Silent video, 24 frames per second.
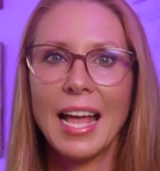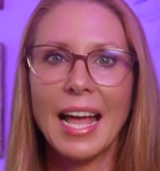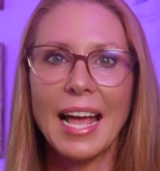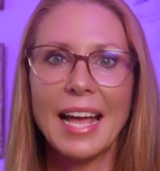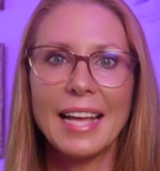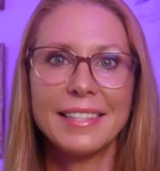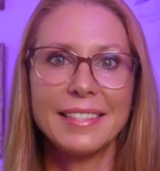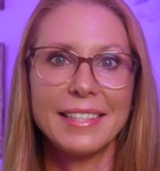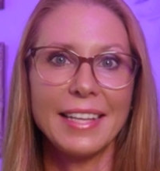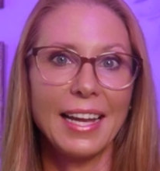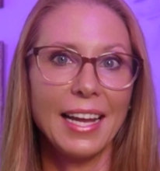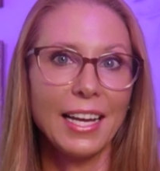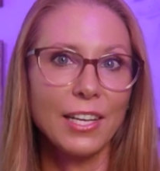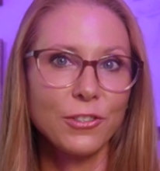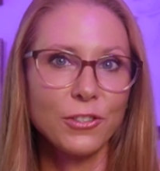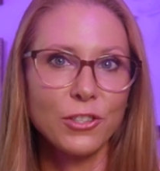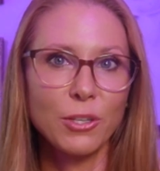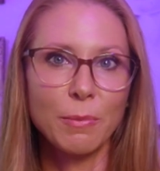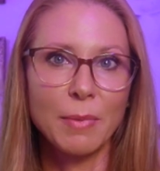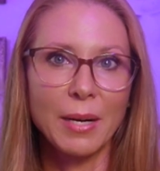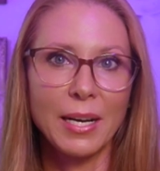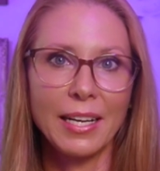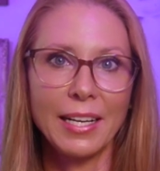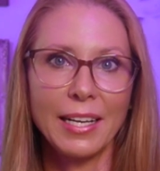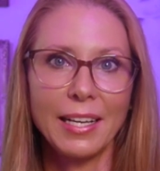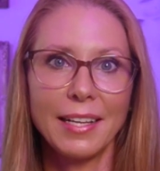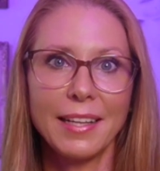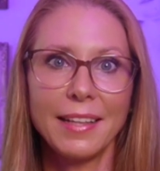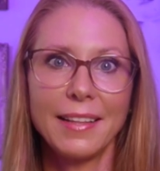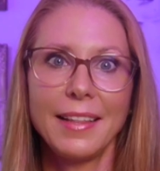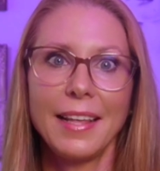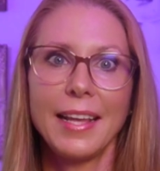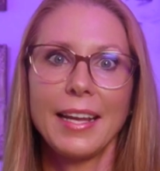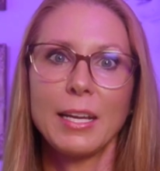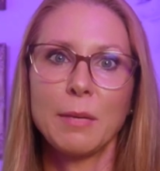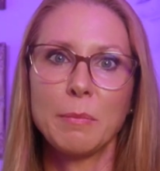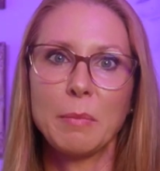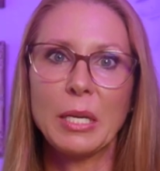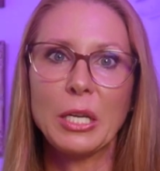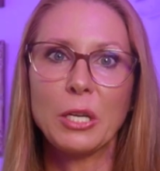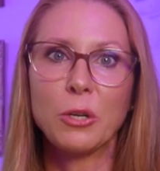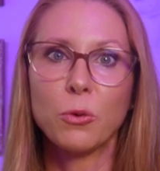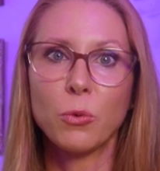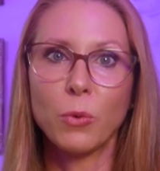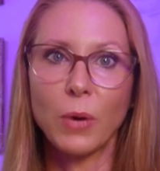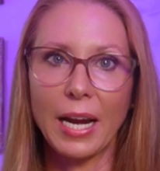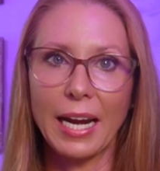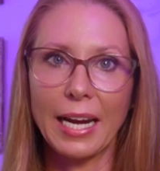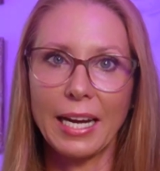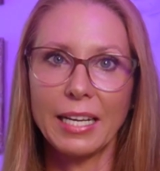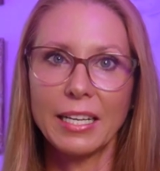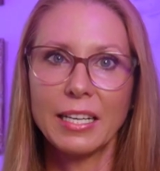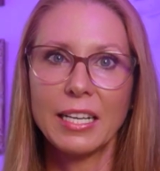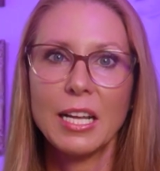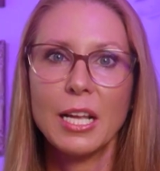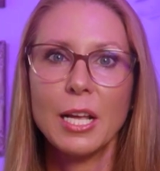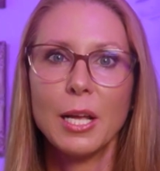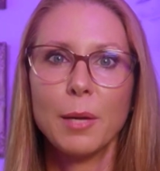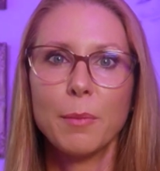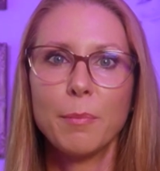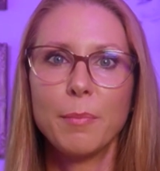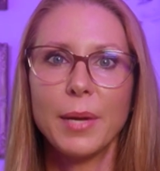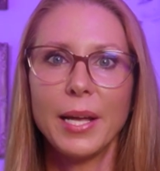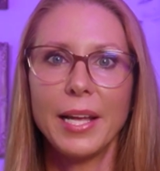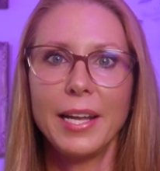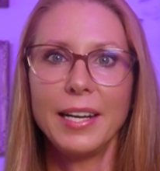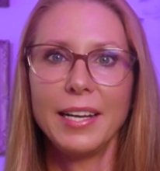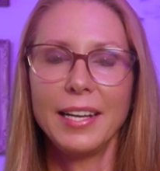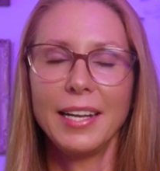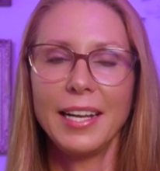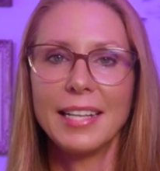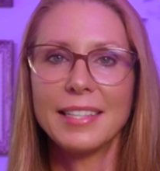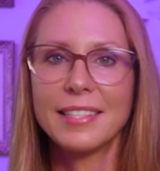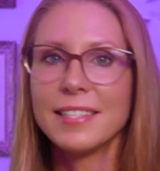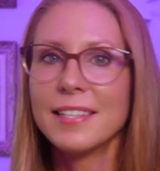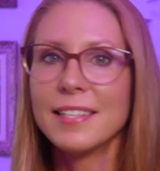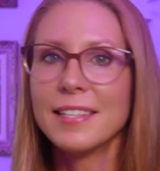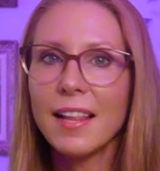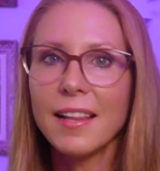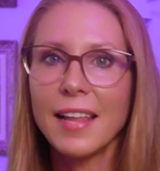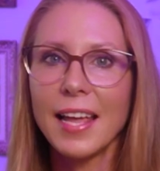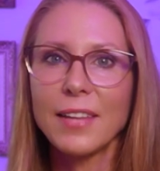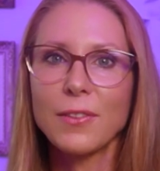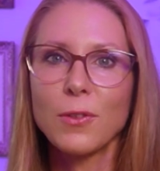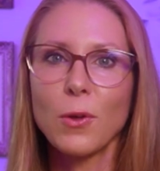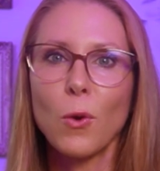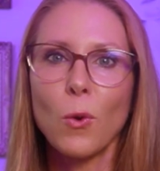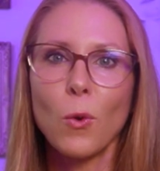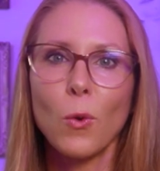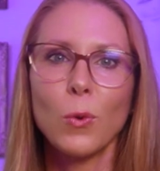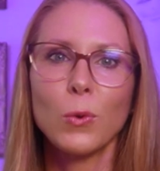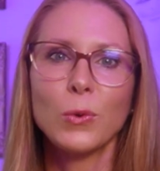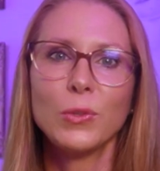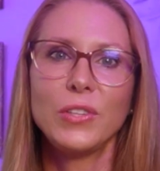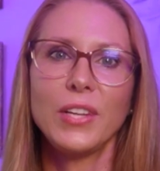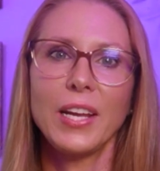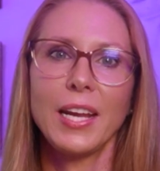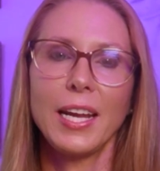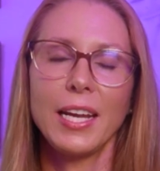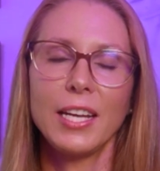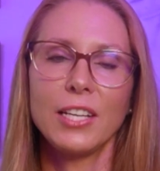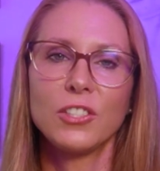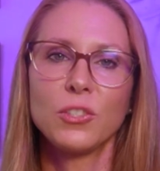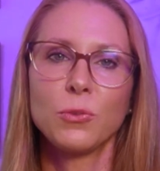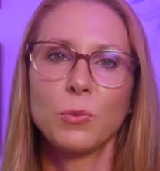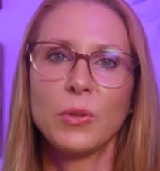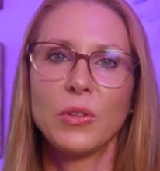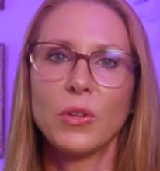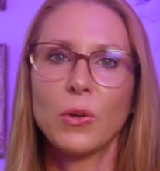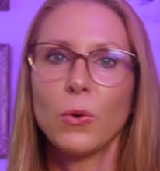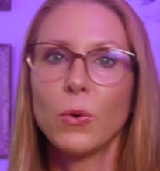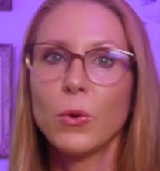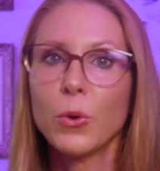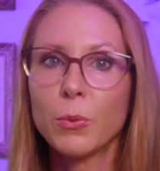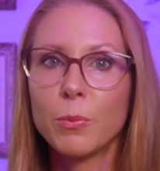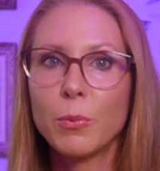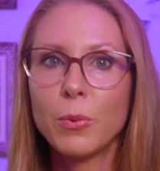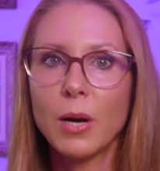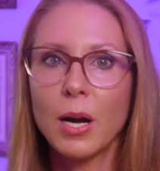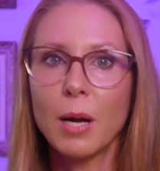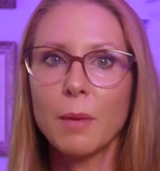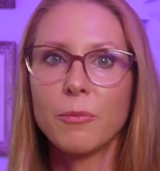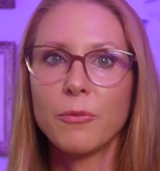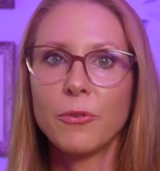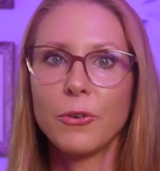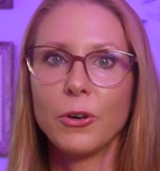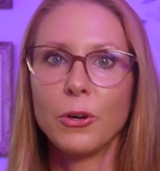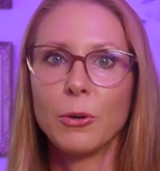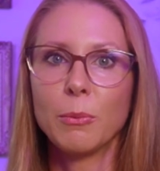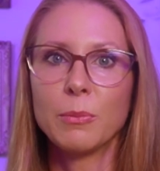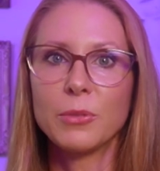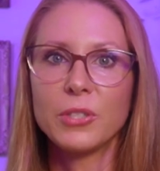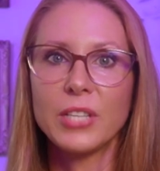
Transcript: As extra money, they can be great, but it's not like the old days when the old prop firms